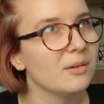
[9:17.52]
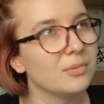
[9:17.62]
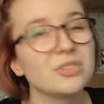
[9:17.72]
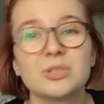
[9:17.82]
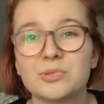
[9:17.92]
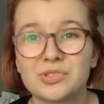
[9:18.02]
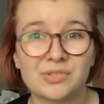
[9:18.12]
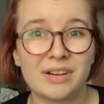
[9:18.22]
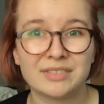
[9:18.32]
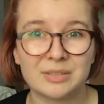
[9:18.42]
books he was
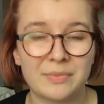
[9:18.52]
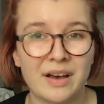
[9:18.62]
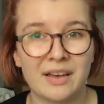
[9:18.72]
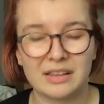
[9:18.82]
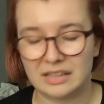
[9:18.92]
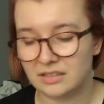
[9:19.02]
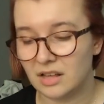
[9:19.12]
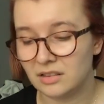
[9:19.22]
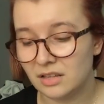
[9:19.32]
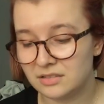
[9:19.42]
surrounded by. Like,
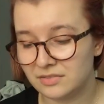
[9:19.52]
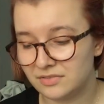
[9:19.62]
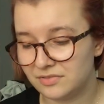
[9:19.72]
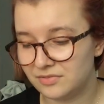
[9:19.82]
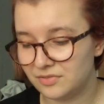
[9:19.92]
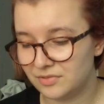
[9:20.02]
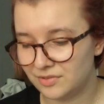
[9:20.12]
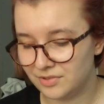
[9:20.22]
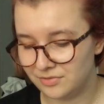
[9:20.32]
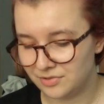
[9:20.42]
a lot of
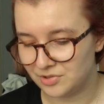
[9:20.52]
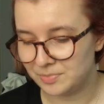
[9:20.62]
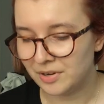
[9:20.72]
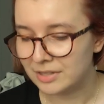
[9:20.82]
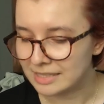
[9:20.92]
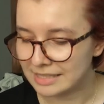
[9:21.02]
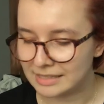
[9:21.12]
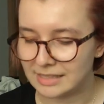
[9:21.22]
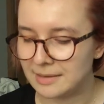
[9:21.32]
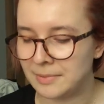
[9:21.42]
the first part
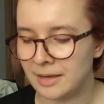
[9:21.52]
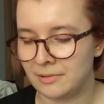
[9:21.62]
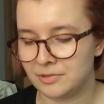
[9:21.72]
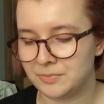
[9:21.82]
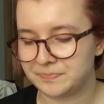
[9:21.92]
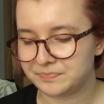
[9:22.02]
is about